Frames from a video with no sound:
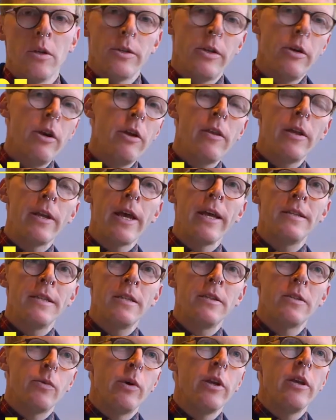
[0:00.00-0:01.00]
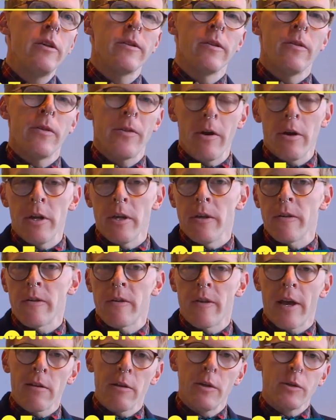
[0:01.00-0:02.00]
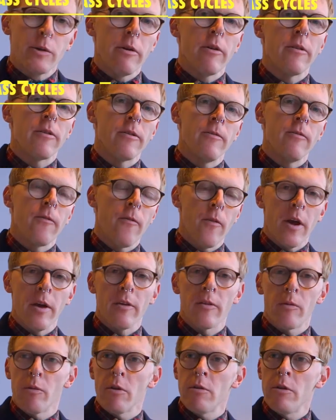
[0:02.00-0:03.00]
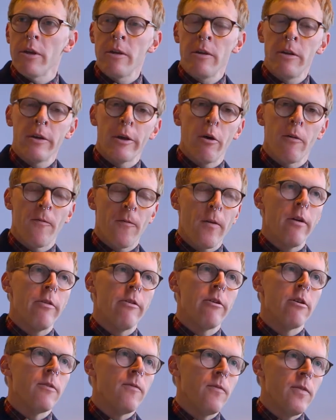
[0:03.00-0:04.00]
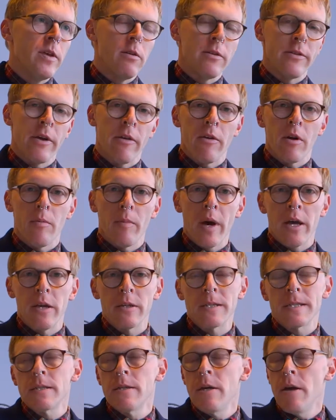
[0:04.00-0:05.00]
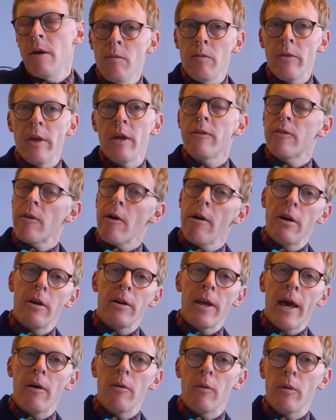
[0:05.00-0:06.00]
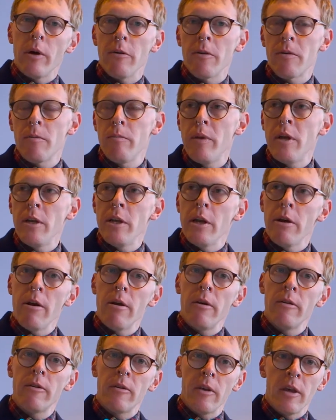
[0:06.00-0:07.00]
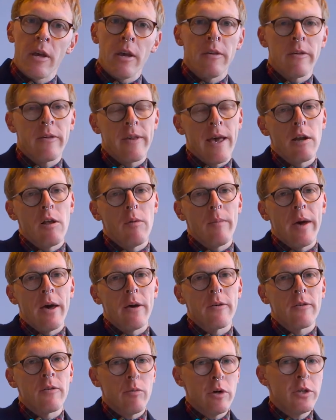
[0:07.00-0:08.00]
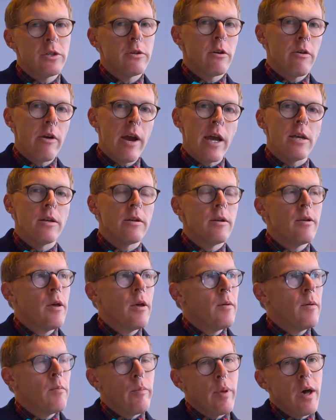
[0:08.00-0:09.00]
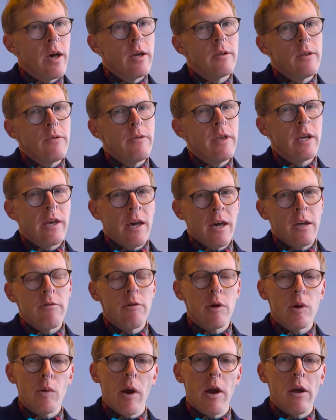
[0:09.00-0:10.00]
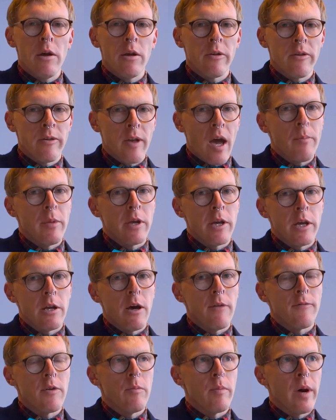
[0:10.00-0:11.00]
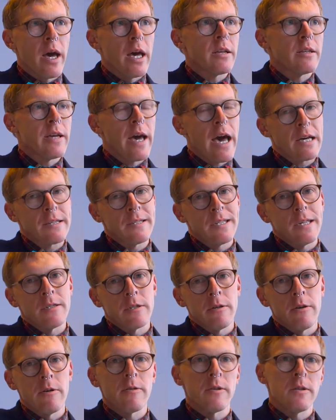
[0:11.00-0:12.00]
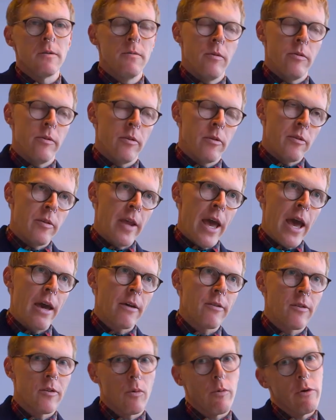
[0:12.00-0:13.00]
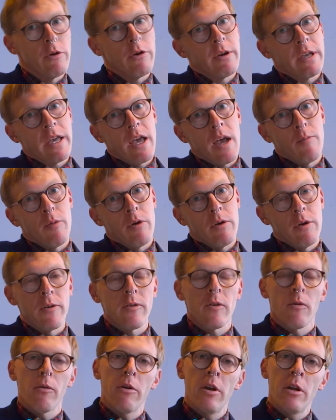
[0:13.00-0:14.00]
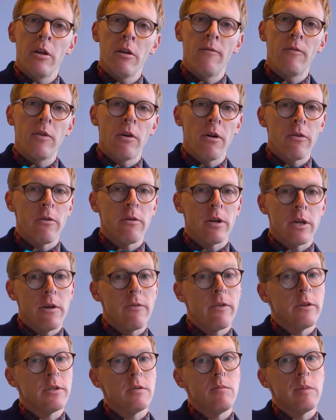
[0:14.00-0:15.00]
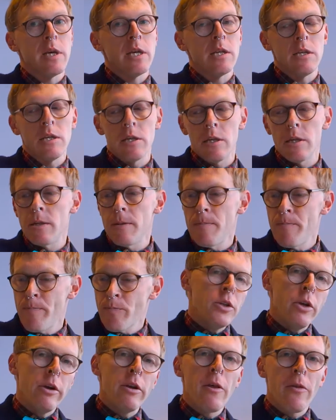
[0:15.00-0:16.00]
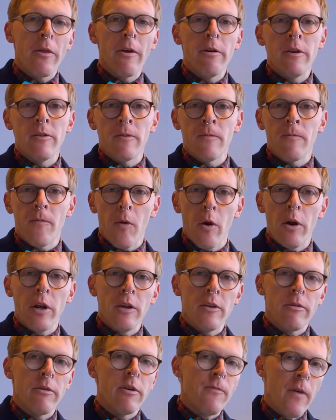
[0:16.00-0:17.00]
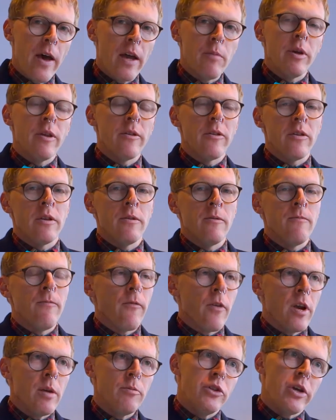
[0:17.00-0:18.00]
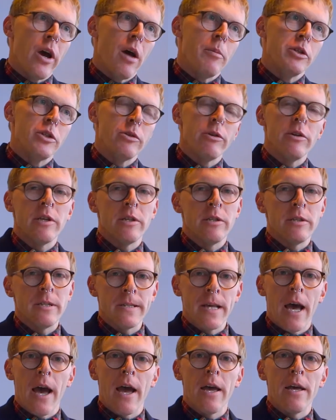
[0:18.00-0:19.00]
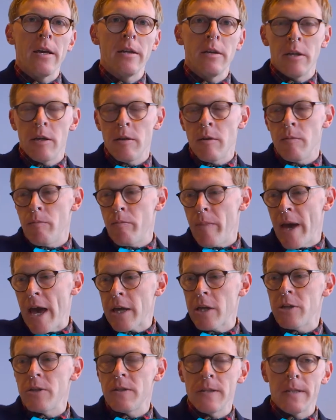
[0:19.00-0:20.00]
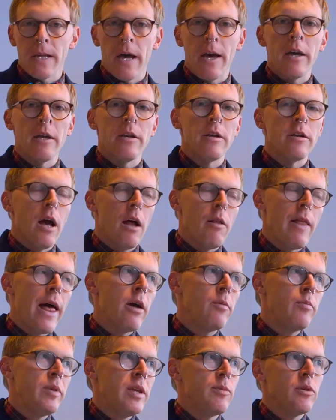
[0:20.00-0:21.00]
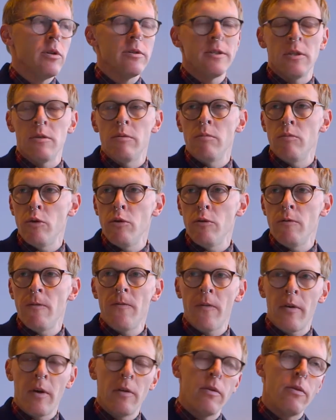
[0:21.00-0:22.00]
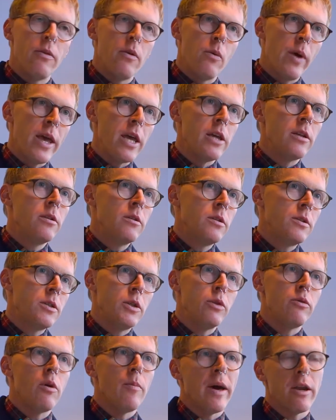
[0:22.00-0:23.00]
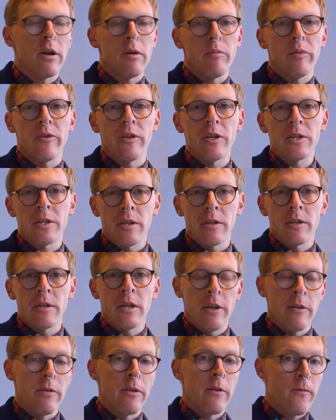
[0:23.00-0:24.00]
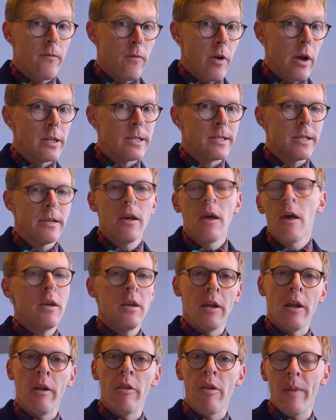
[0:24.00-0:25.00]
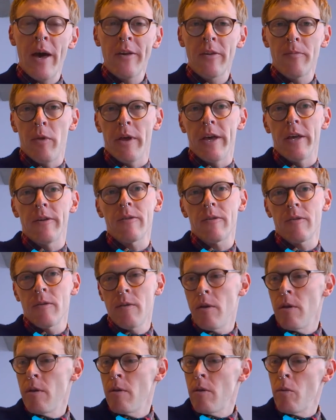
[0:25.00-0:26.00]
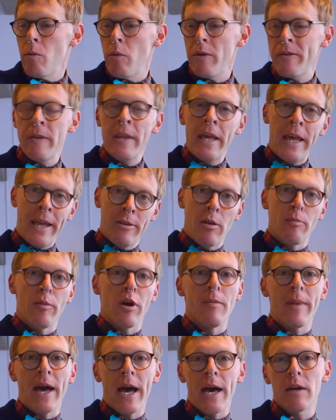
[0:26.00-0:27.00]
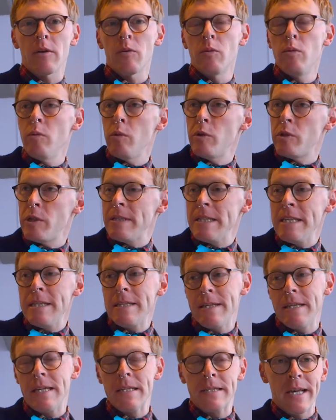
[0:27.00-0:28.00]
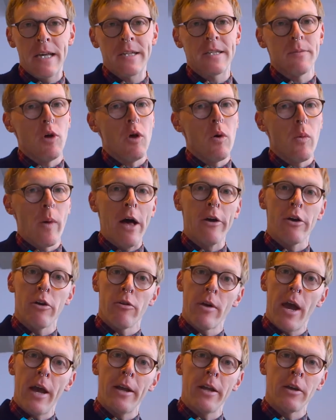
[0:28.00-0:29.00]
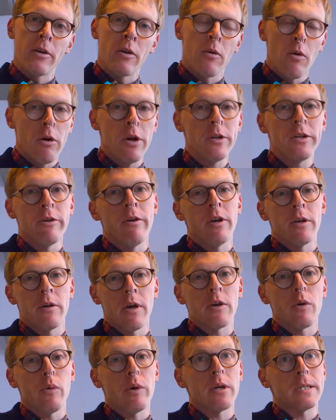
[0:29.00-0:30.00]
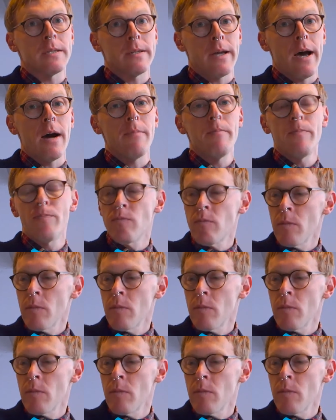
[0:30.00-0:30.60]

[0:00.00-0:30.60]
During the 1920s and 30s, cyclotourists in France were looking to go farther afield on their bikes. They had started out with panniers and saddlebags, which are great, but they kind of require you to stop and get off your bike to access your snacks or your cameras or any of your other gear that you may need. During the 30s and 40s, refinements in frame geometry and design baggage design allowed people to move the weight to a better position in the front. And the best place was in the handlebar bag, which is easily accessible while you're riding or during a quick stop.